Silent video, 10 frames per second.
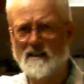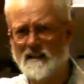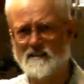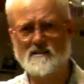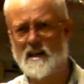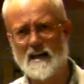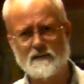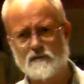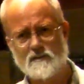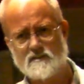because it's
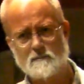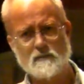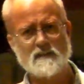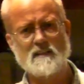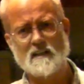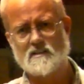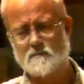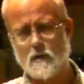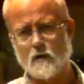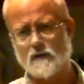hazardous to breathe that
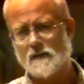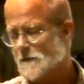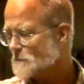smoke.